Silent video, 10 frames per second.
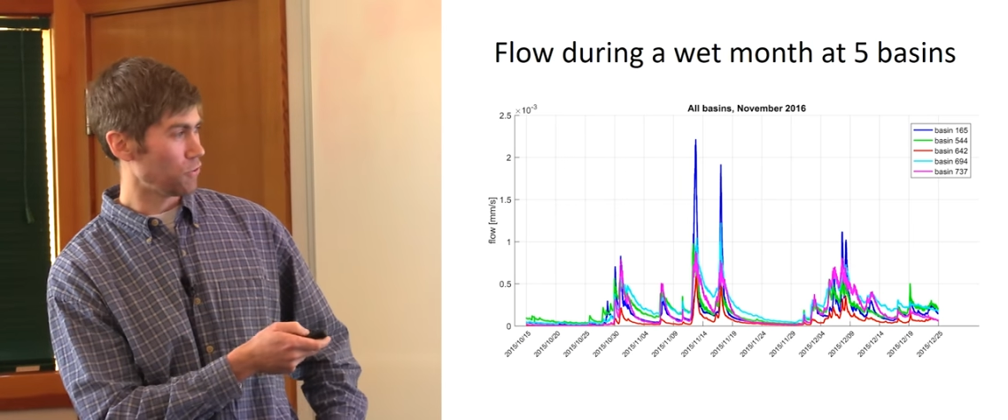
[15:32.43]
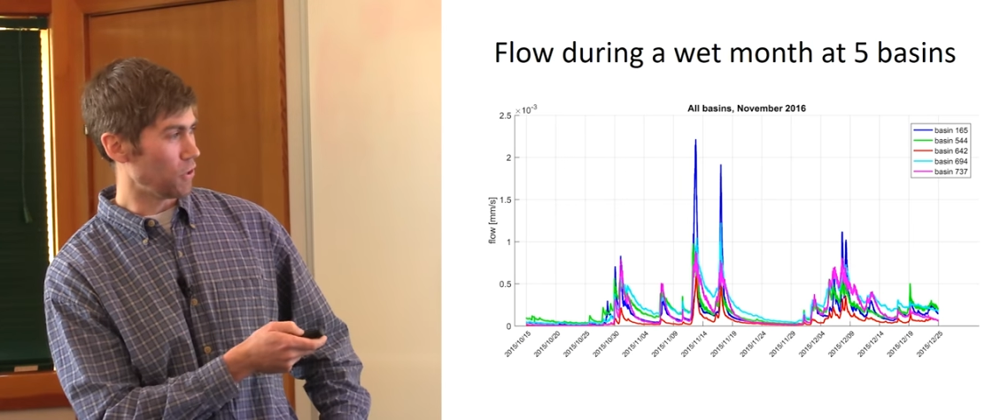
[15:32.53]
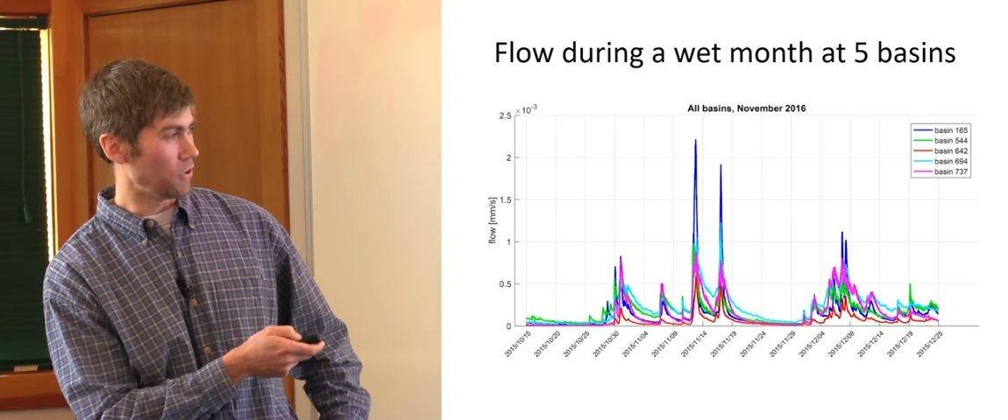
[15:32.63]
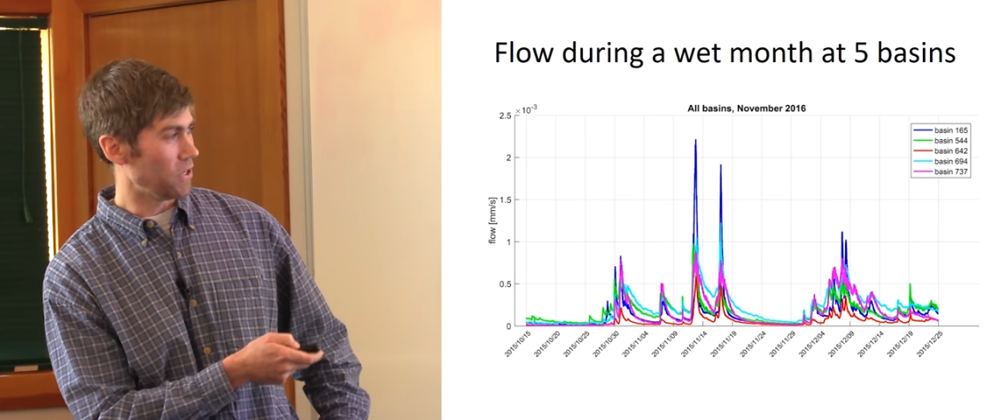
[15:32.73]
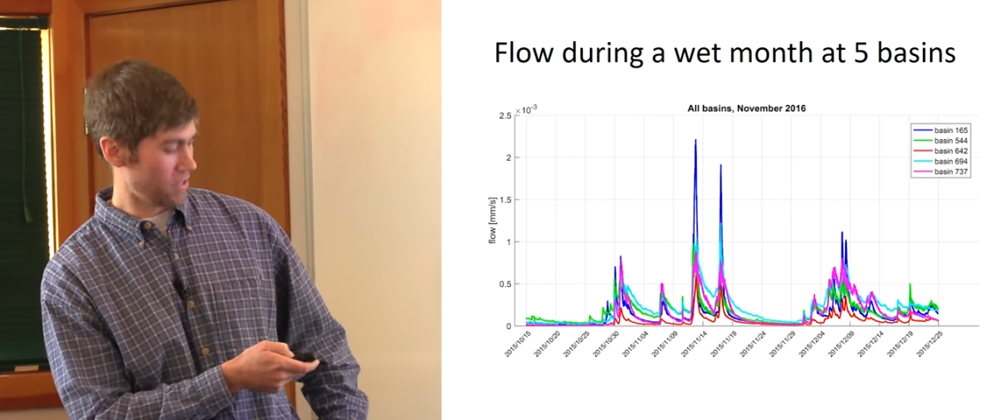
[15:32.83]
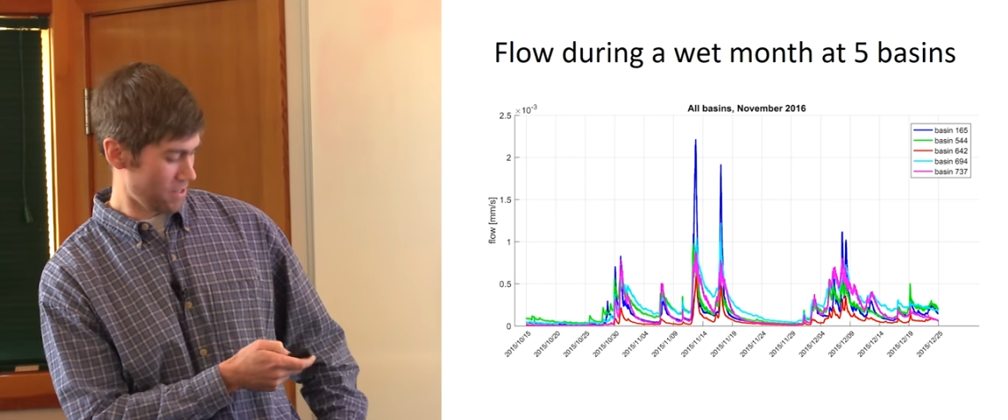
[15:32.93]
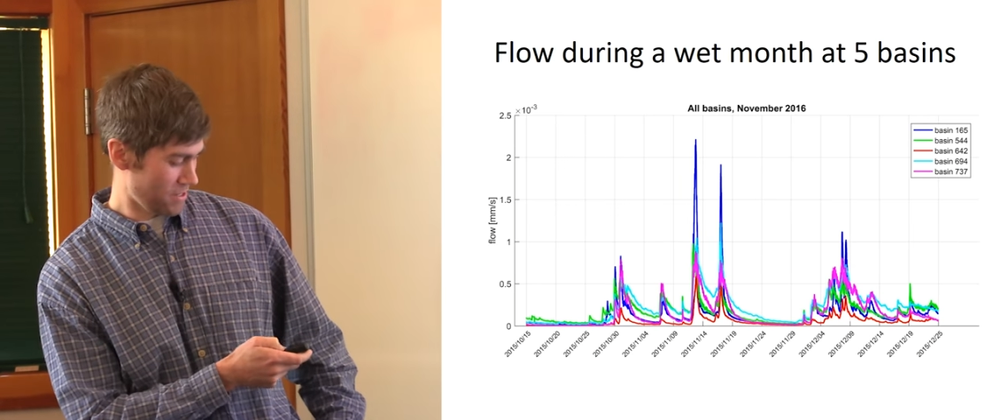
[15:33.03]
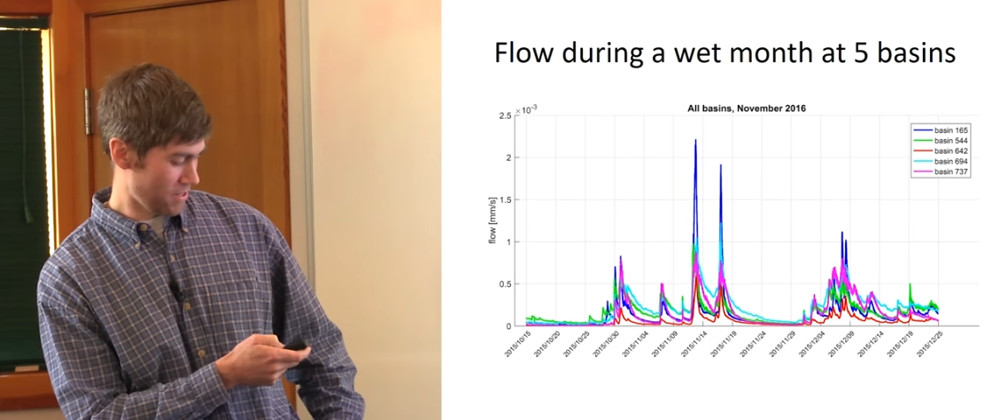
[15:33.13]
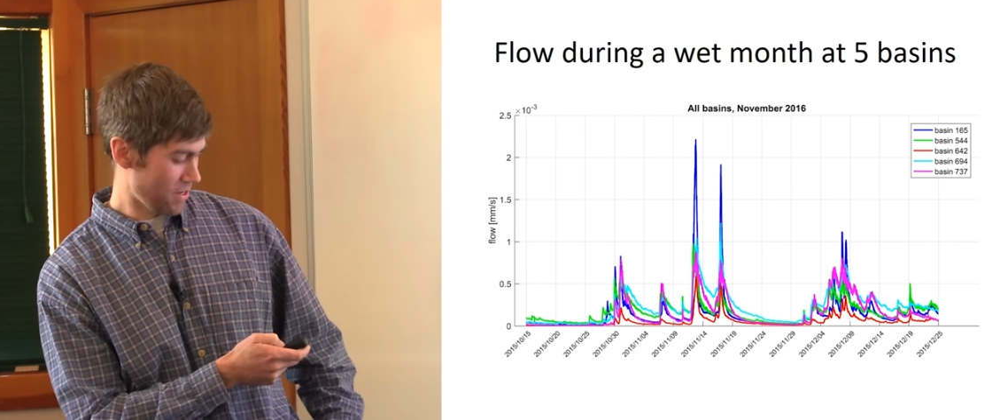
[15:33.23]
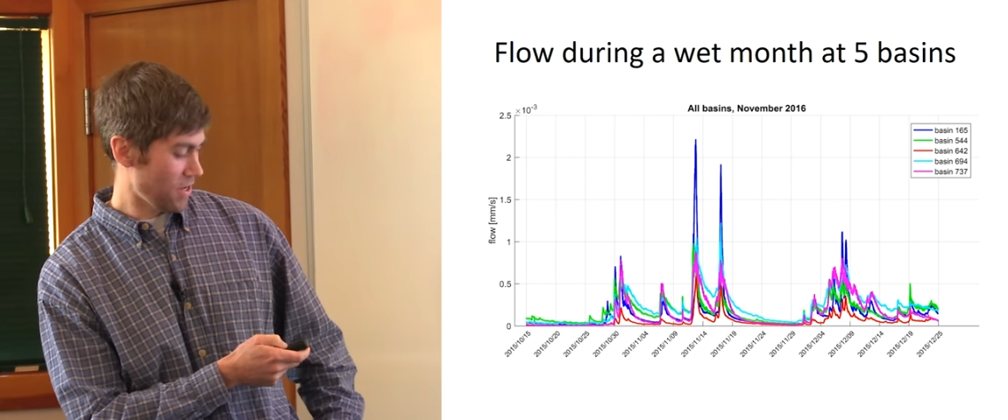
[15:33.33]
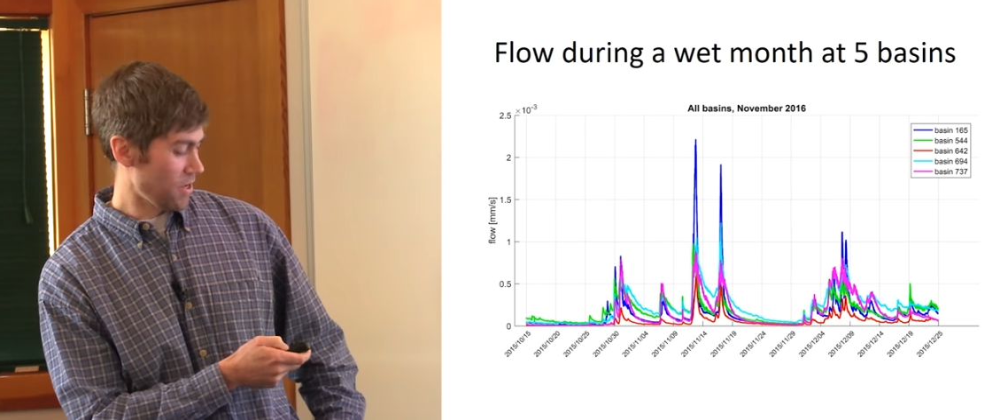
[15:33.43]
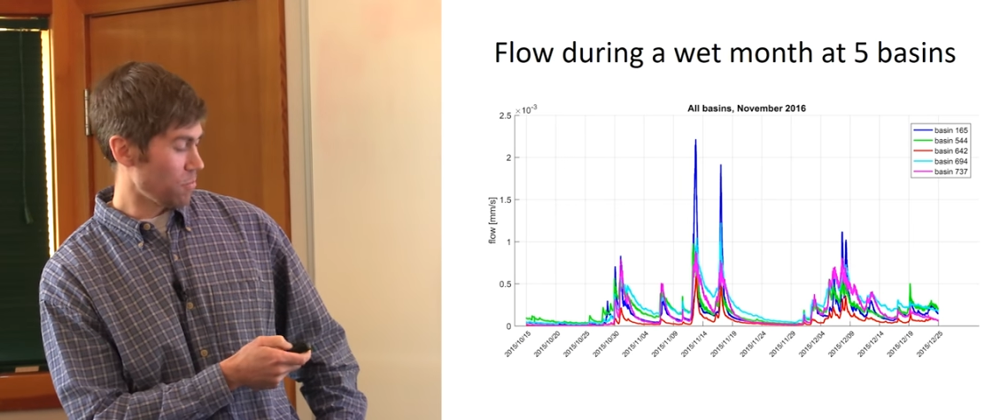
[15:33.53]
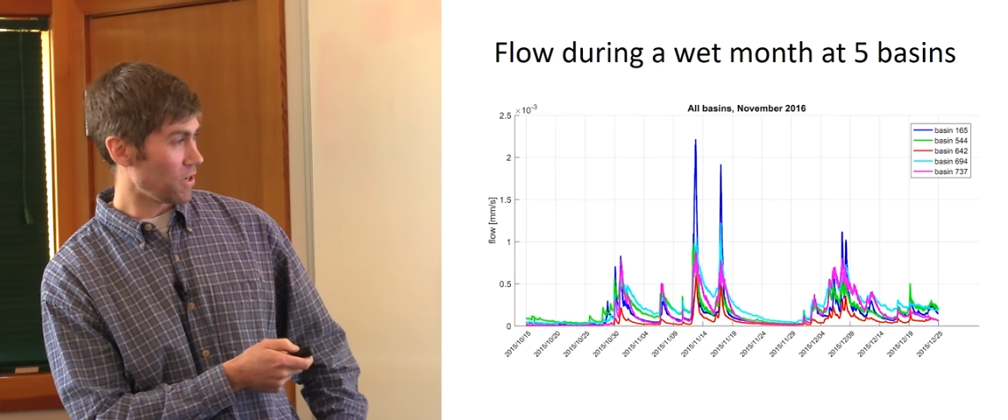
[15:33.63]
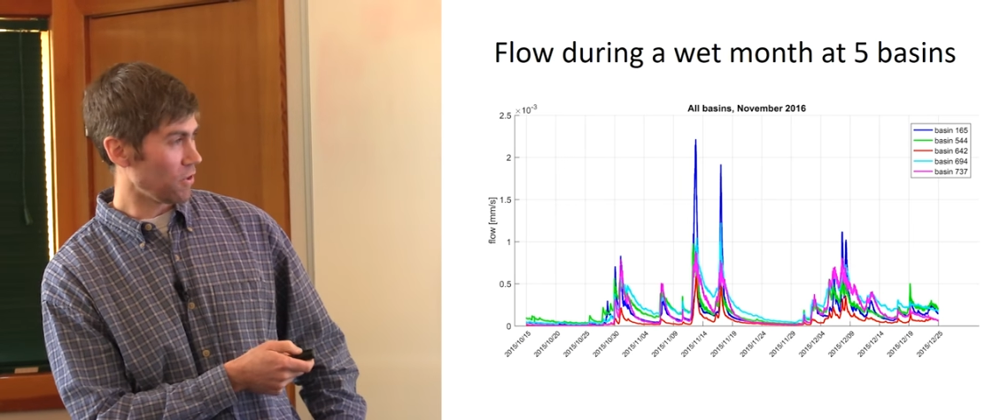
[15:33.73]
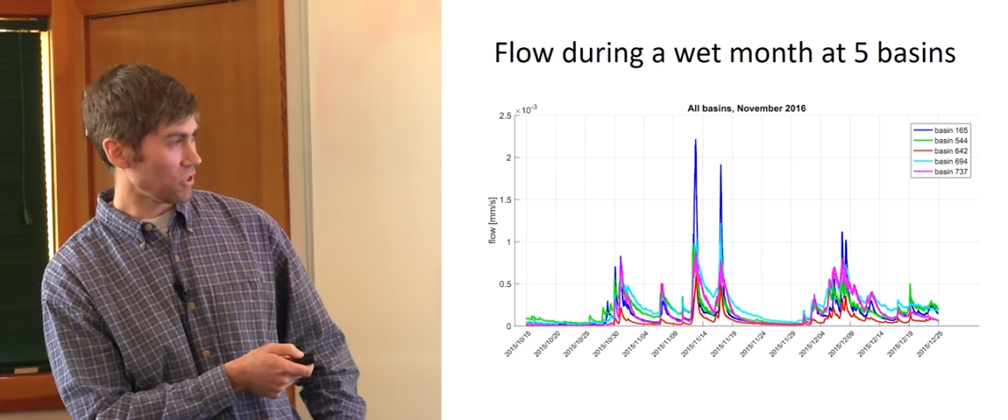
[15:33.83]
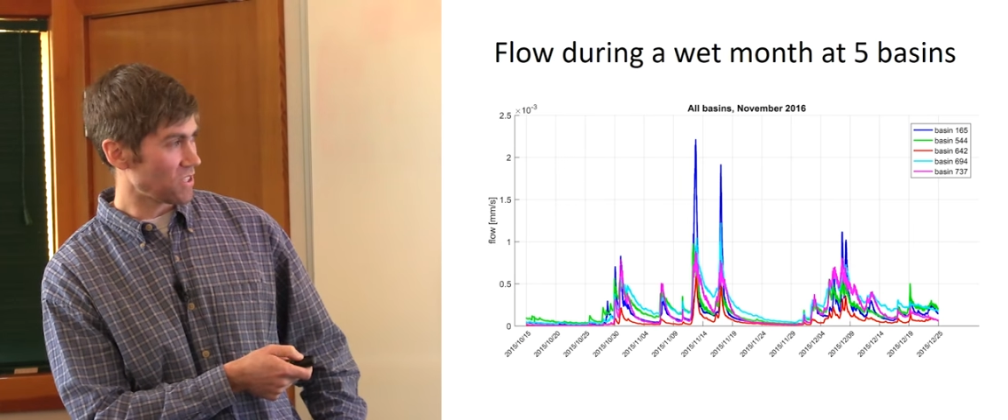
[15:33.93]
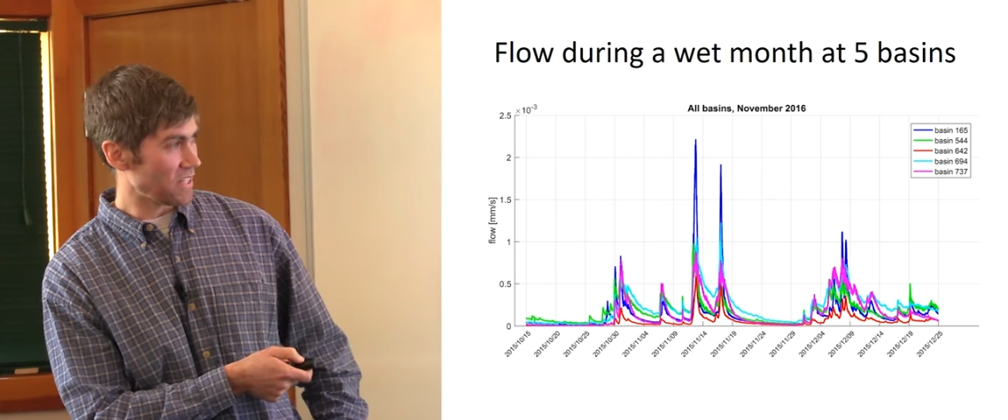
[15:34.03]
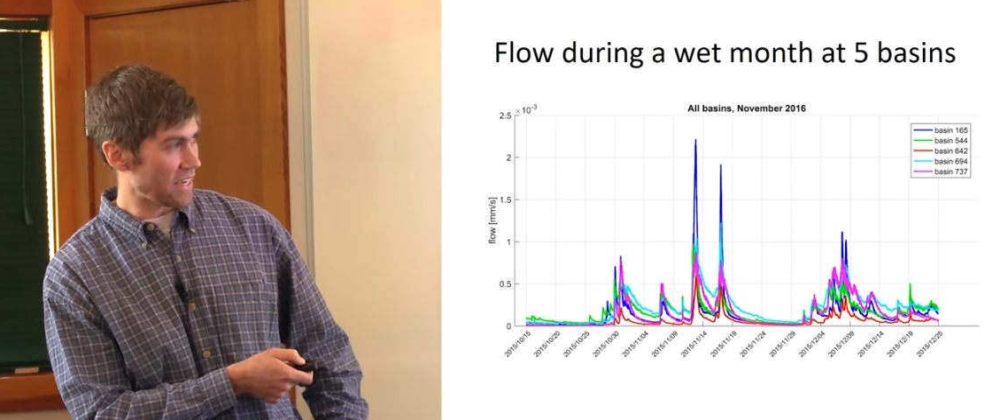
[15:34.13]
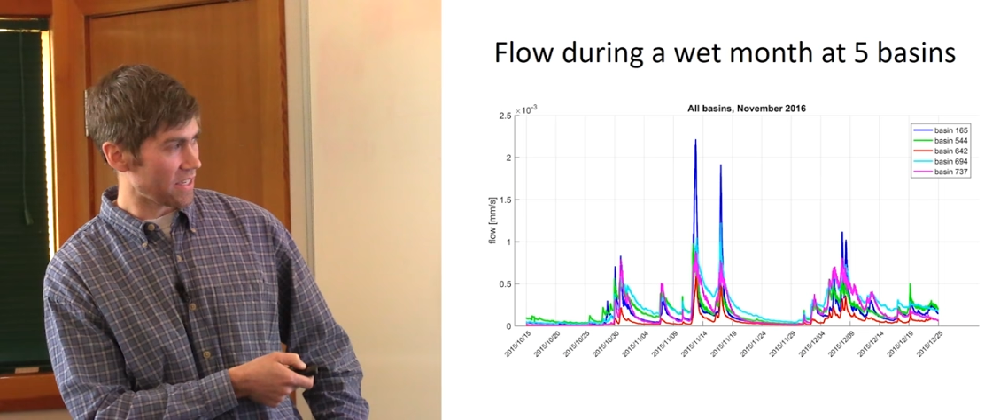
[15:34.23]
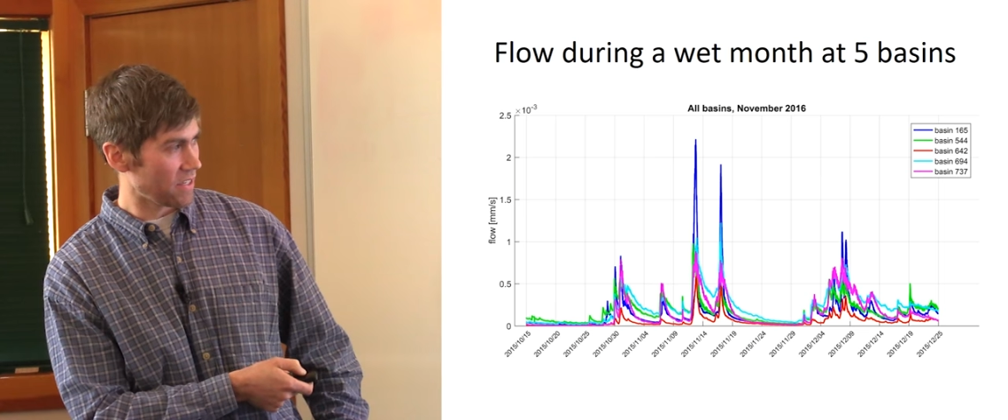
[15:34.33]
So, but it looks
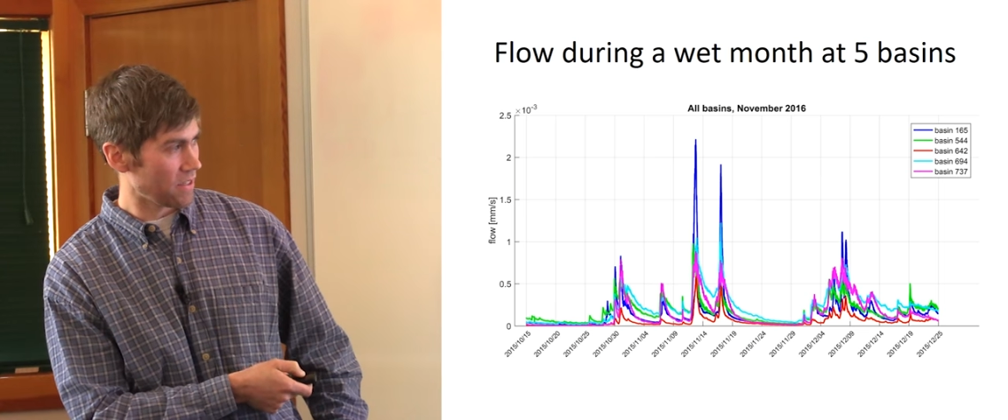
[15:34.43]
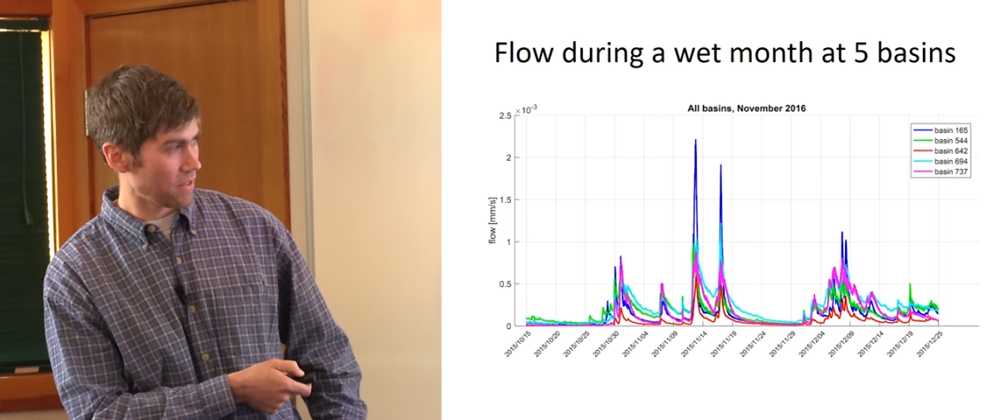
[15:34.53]
like